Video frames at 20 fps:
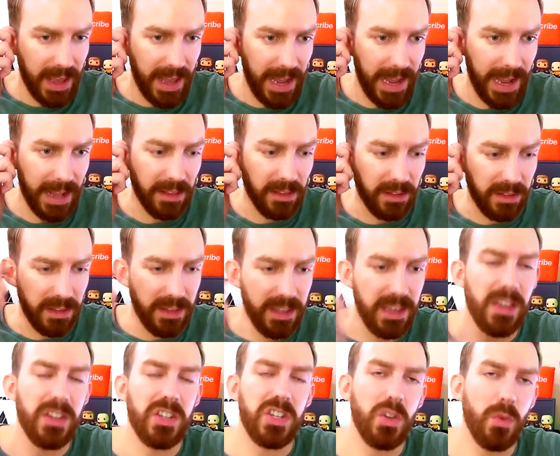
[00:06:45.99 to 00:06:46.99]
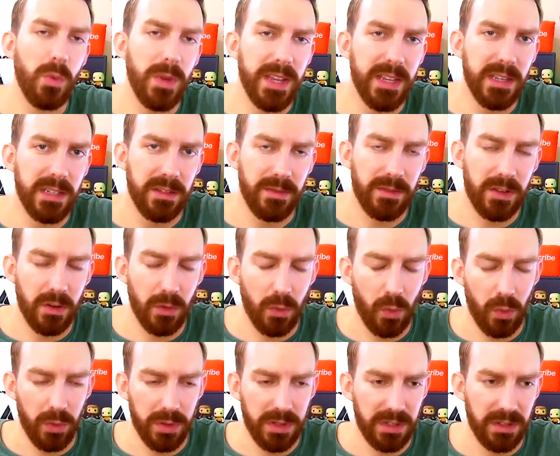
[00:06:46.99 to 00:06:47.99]
And the issue is, of
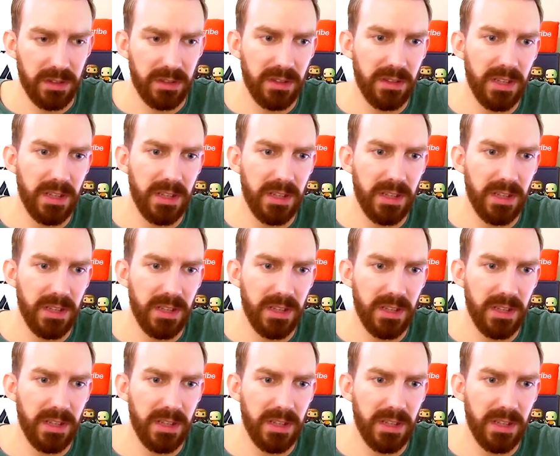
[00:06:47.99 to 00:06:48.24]
course,